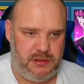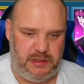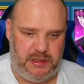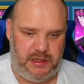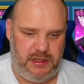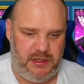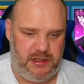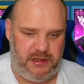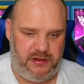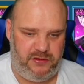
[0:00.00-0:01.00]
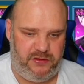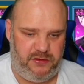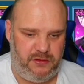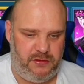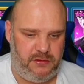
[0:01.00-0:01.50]
and it
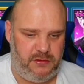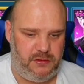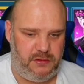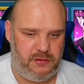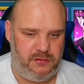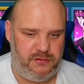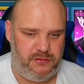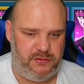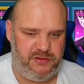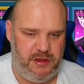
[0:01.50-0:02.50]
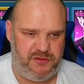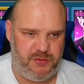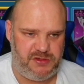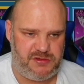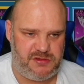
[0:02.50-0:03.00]
is
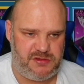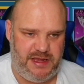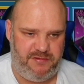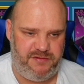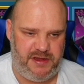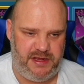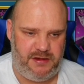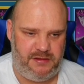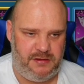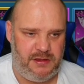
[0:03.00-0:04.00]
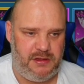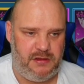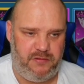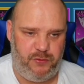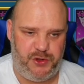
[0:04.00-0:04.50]
Septimus and Fane.
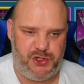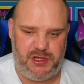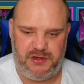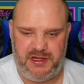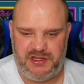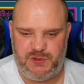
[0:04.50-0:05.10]
I've already showed you their